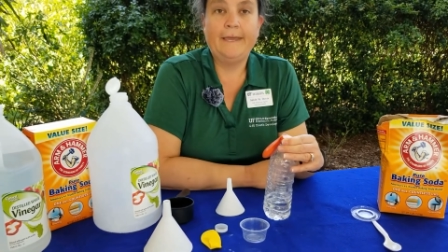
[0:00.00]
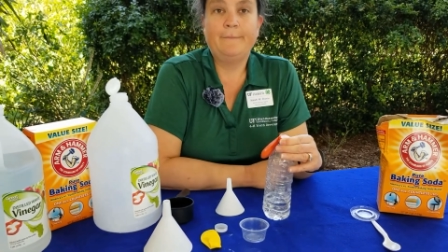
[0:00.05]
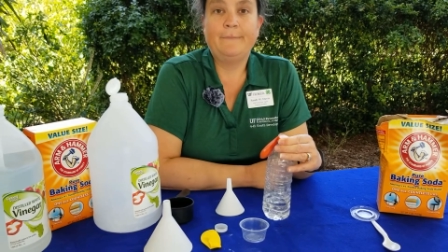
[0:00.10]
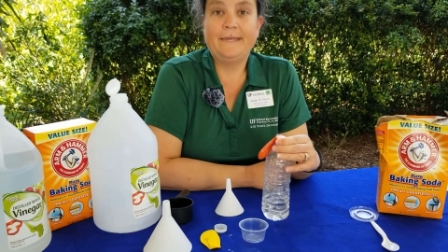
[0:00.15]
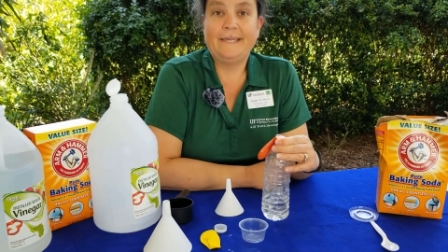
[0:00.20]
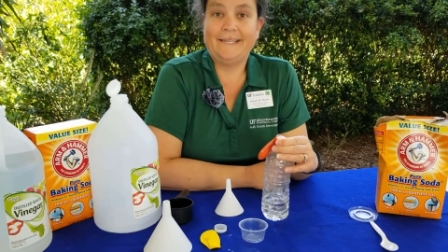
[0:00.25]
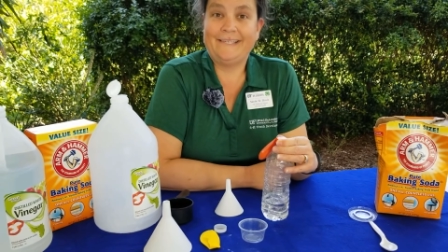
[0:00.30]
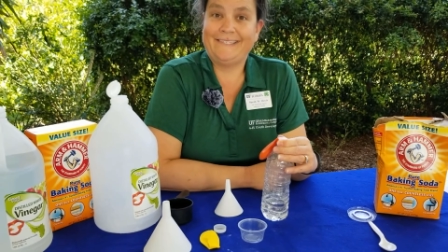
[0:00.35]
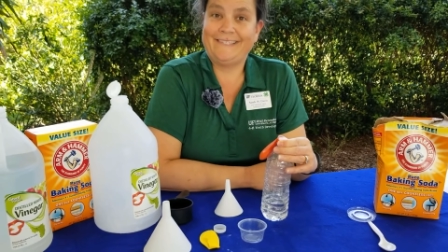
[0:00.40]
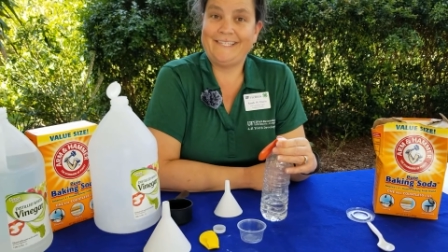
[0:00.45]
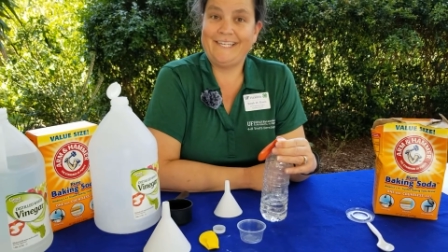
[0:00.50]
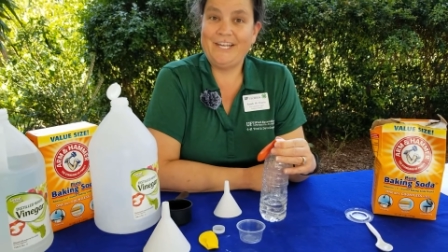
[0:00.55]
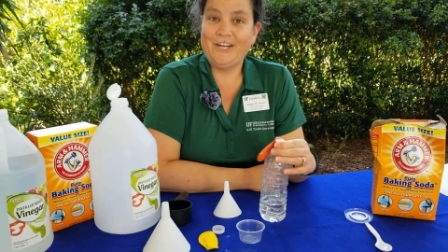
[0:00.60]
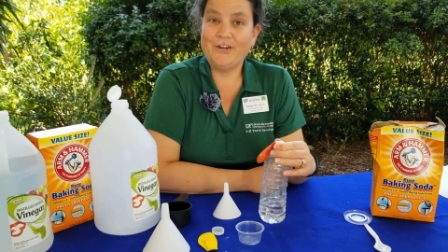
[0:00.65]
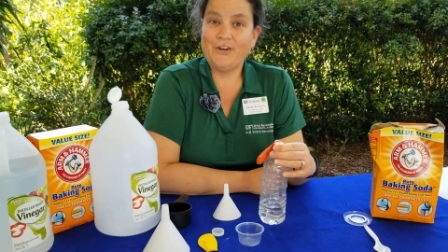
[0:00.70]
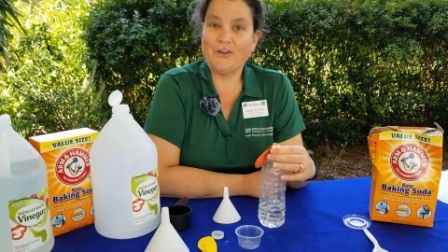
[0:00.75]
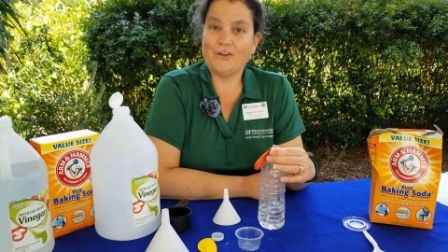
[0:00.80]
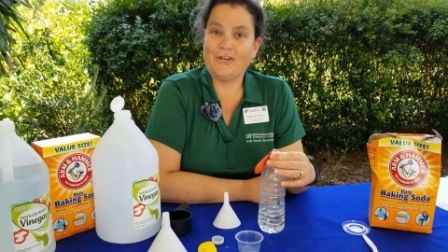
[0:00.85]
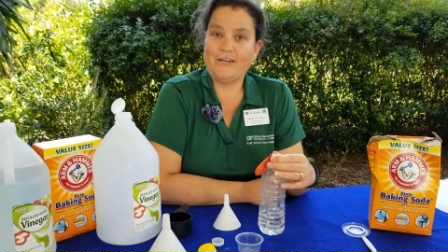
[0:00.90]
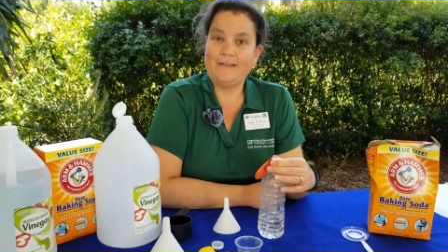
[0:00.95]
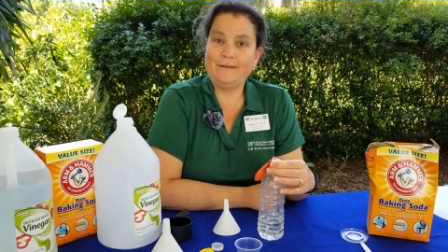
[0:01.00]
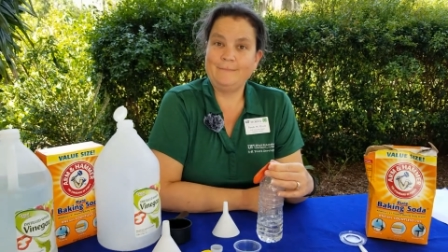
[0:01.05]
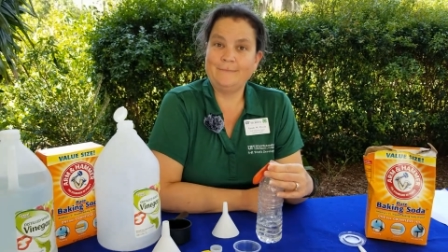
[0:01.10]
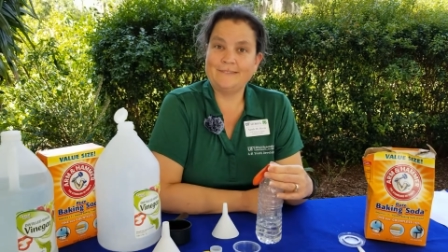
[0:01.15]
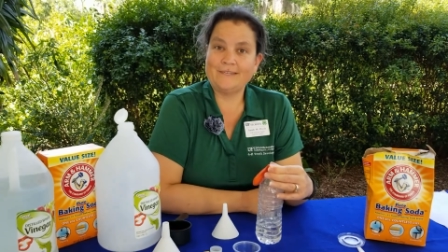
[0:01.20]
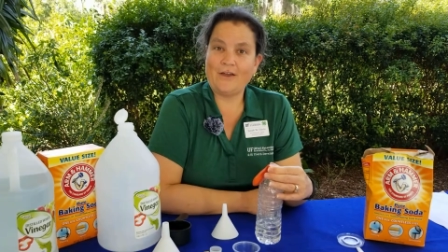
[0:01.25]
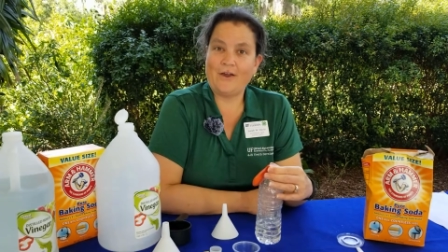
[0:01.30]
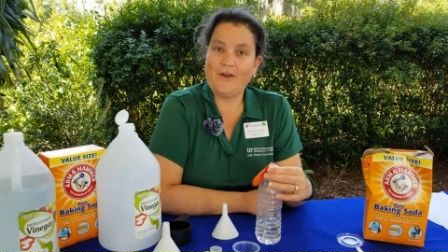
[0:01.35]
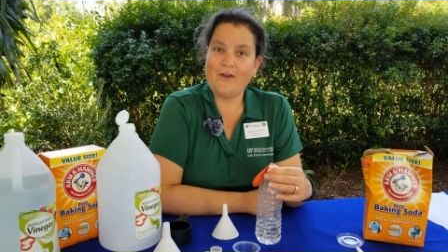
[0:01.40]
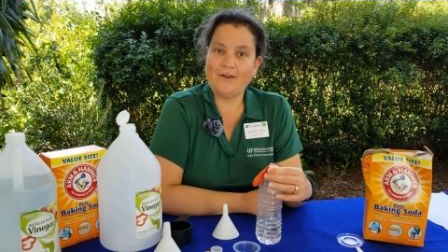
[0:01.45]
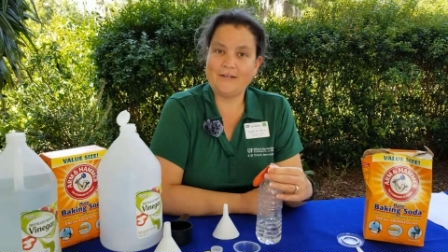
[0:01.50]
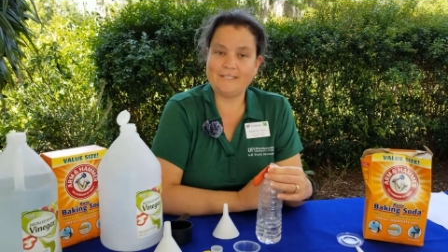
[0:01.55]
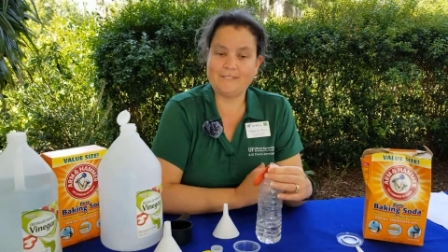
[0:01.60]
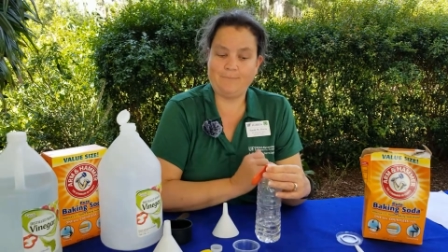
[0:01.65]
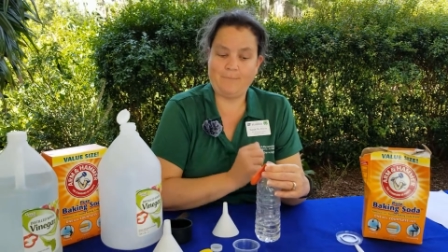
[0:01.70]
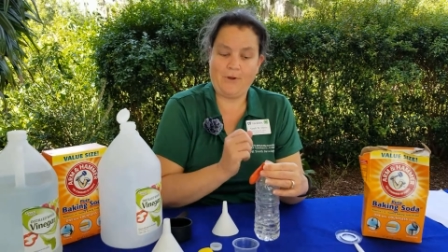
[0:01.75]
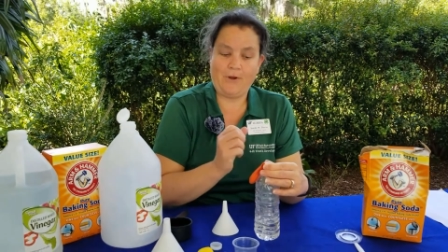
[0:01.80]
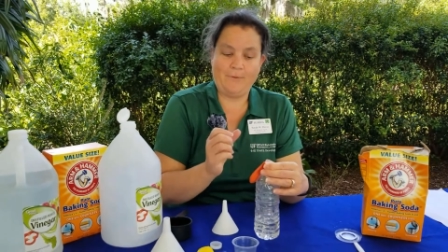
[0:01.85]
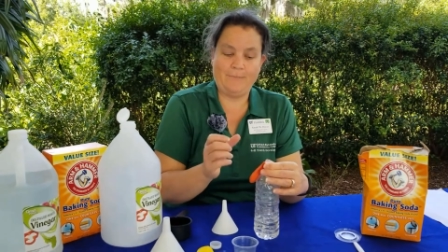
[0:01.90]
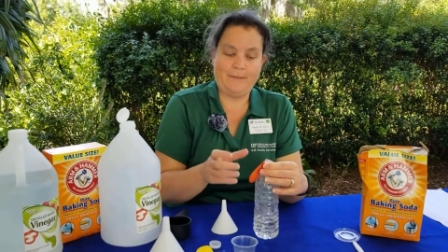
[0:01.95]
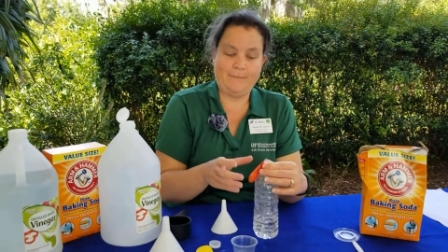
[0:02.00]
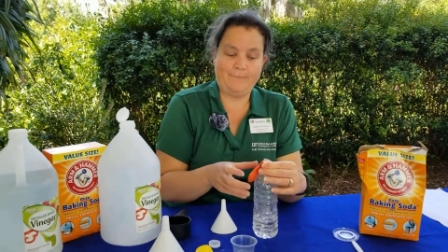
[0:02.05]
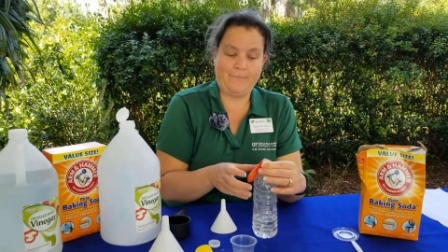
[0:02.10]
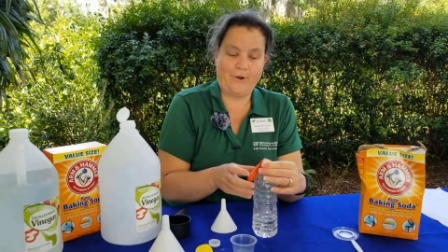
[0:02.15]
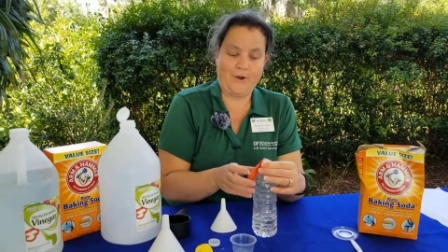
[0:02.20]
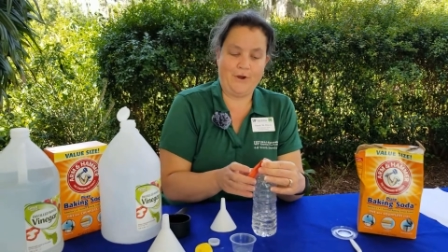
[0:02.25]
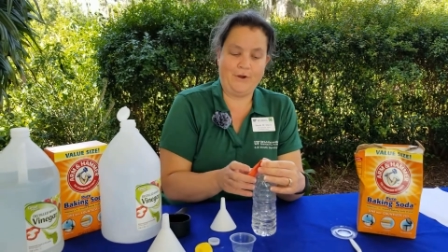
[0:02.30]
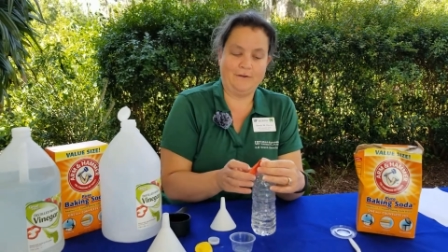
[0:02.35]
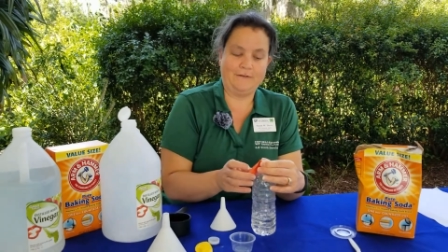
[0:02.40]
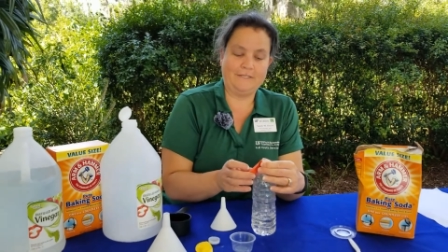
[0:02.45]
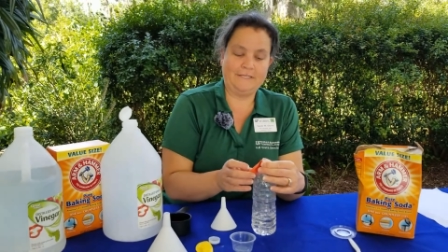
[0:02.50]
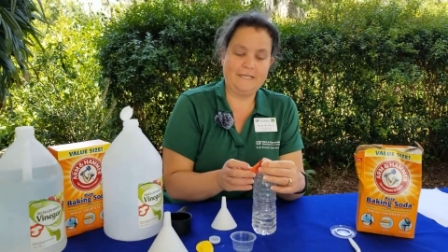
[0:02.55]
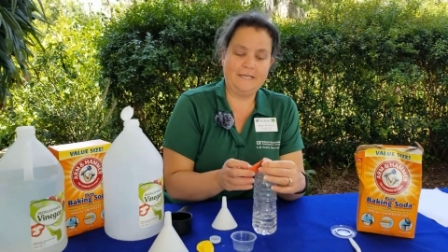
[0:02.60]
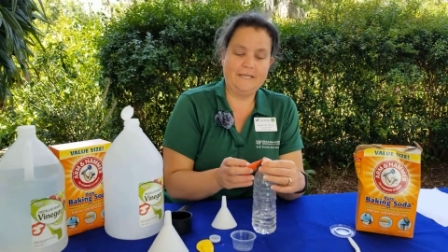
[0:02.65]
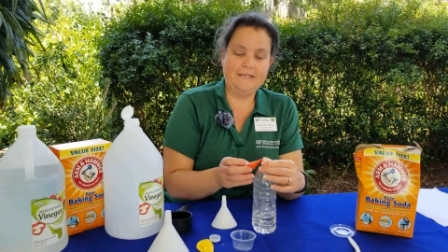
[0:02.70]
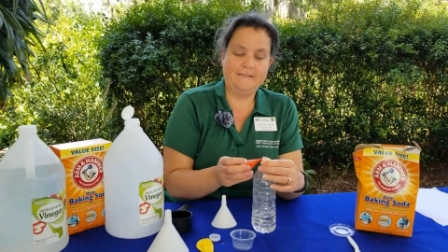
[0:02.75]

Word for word: because here comes our experiment part.